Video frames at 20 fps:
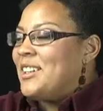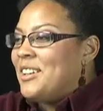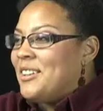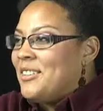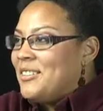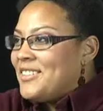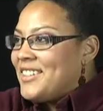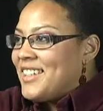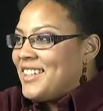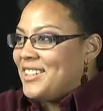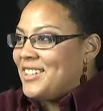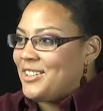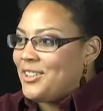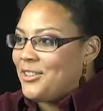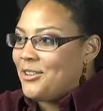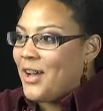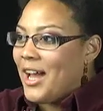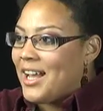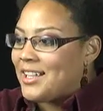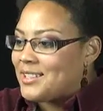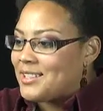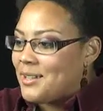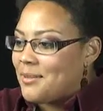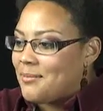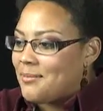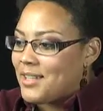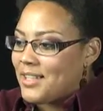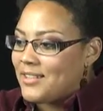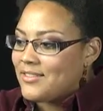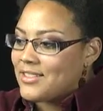know, that you ask
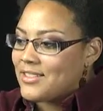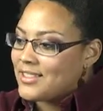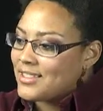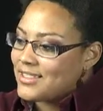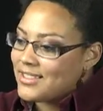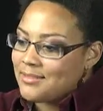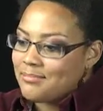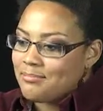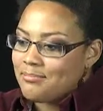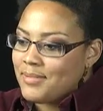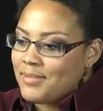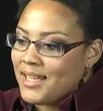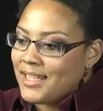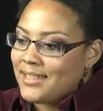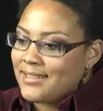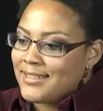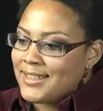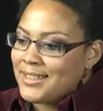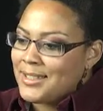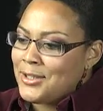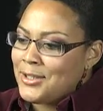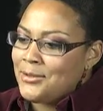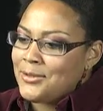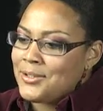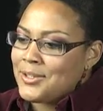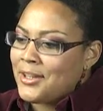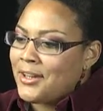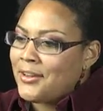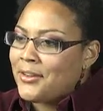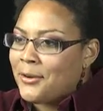them, they've just been in
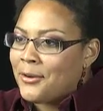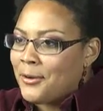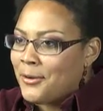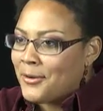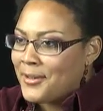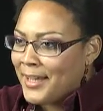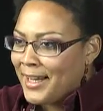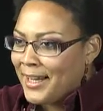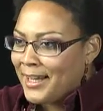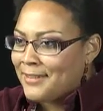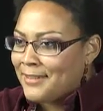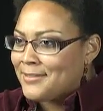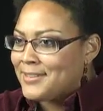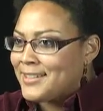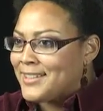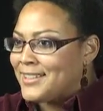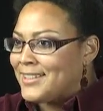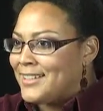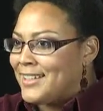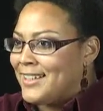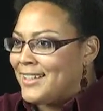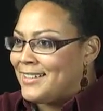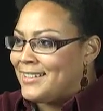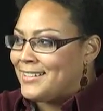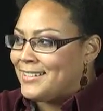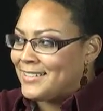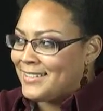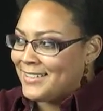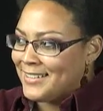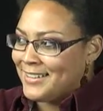Utah their whole lives.
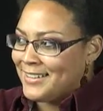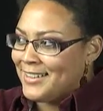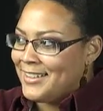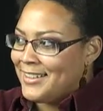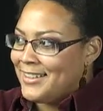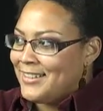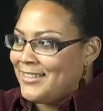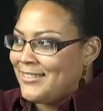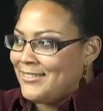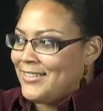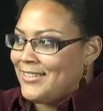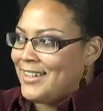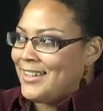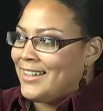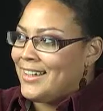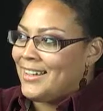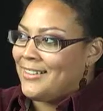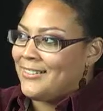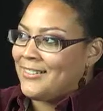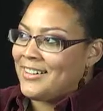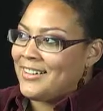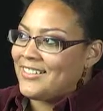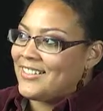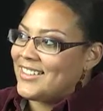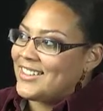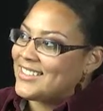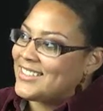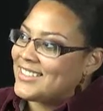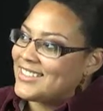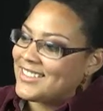And I don't know,
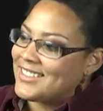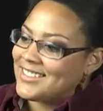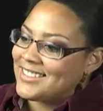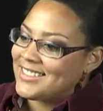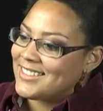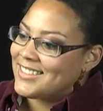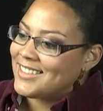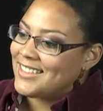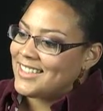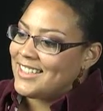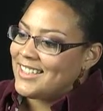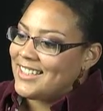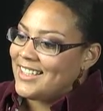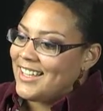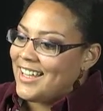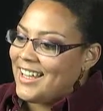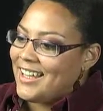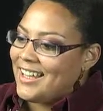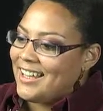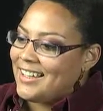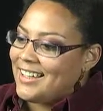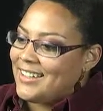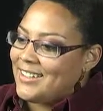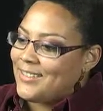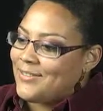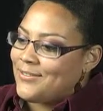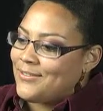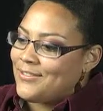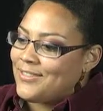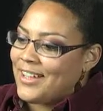that's just,
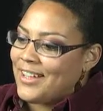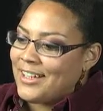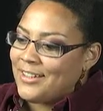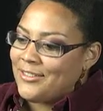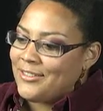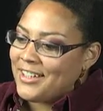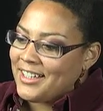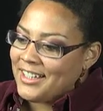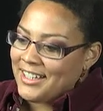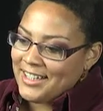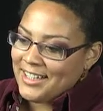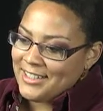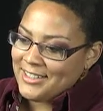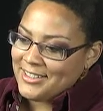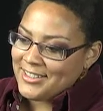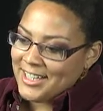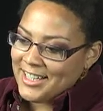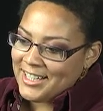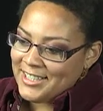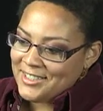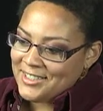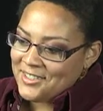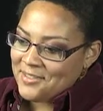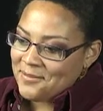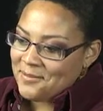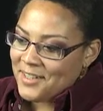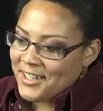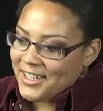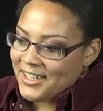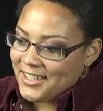if I don't get an education,
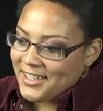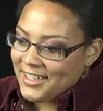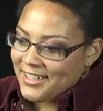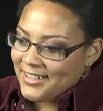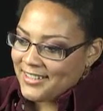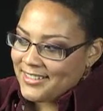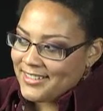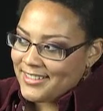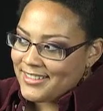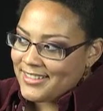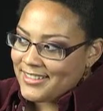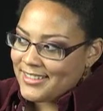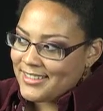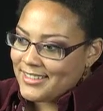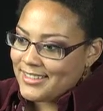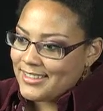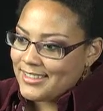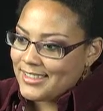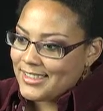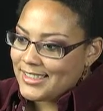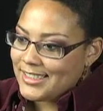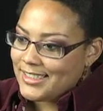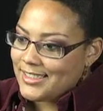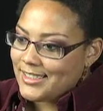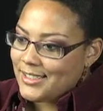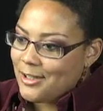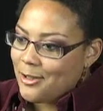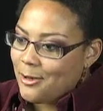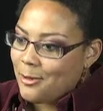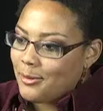I'm not going to
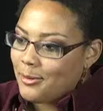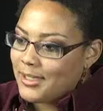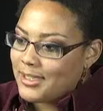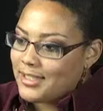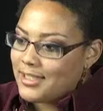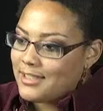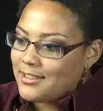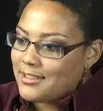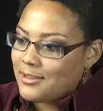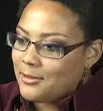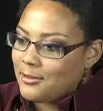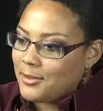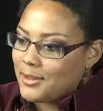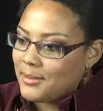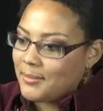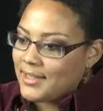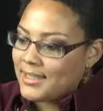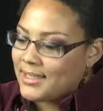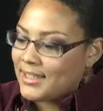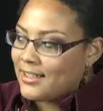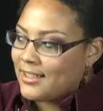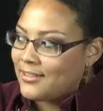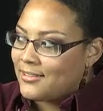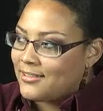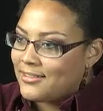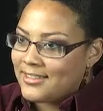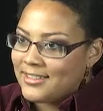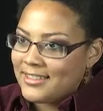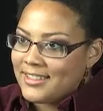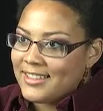know what to do with myself.
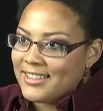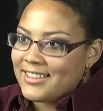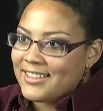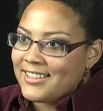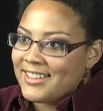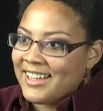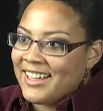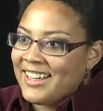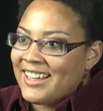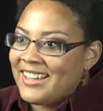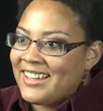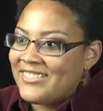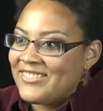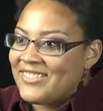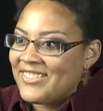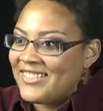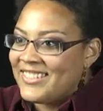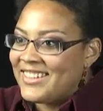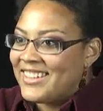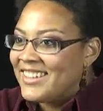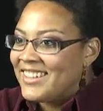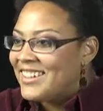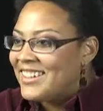I'm